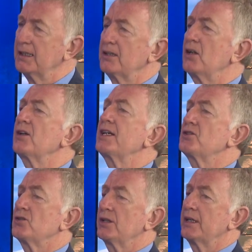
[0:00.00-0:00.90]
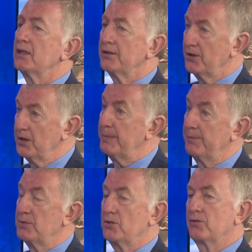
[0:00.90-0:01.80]
not necessarily all the other
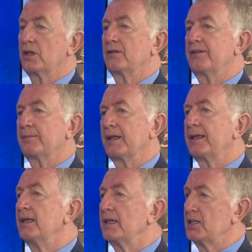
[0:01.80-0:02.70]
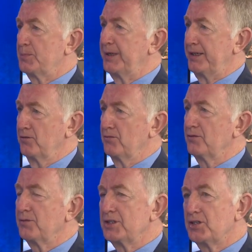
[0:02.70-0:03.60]
members of the royal family, has been
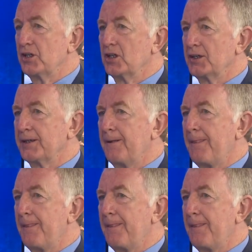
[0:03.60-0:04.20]
restored.